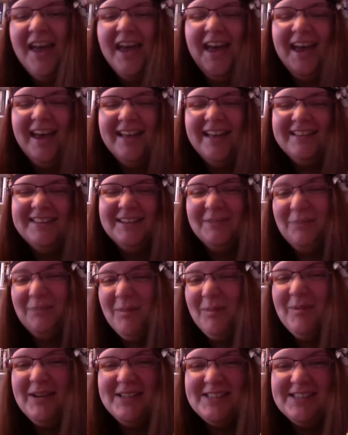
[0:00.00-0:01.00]
And the
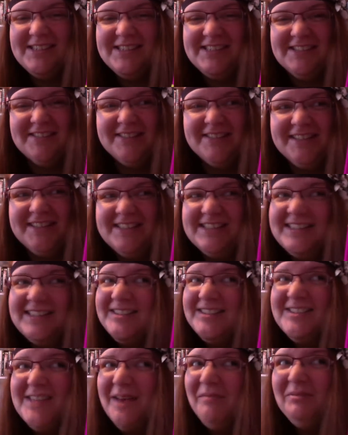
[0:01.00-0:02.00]
Premonition series,
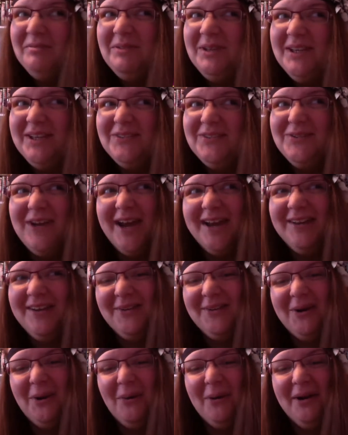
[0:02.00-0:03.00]
there's definitely a triangle
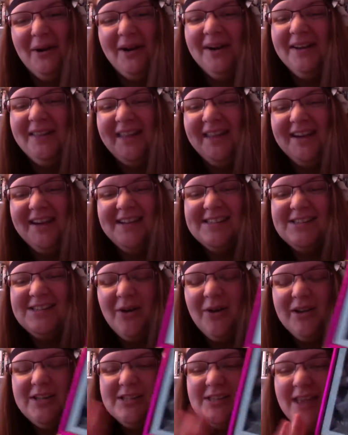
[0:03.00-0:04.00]
going on in there. So
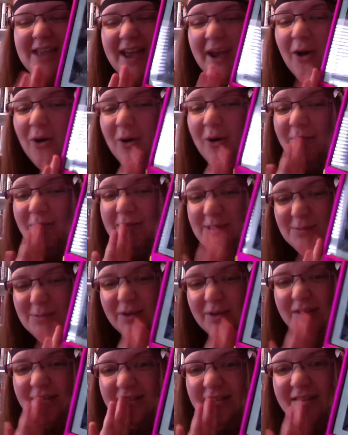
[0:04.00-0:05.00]
I hope this
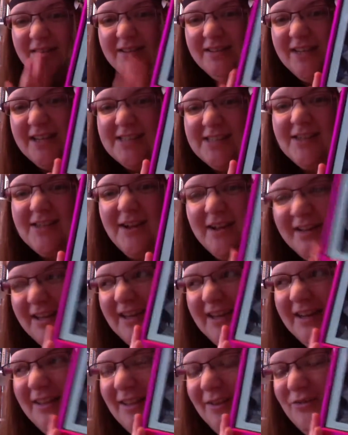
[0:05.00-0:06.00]
book does not
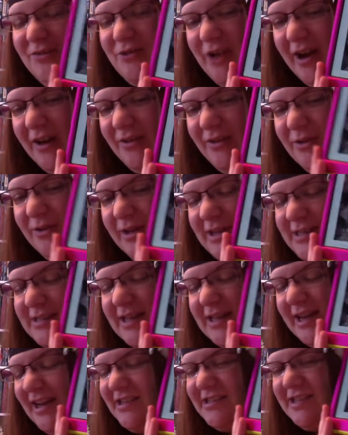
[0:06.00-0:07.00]
get a love triangle, because
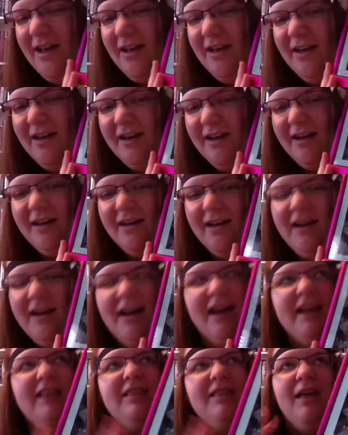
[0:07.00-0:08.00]

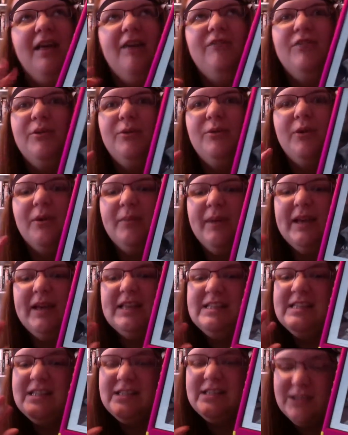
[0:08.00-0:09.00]
I love the
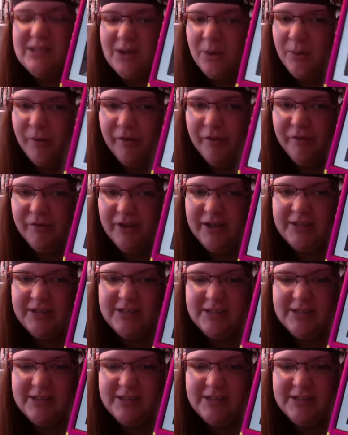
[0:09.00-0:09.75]
romance. It's so perfect.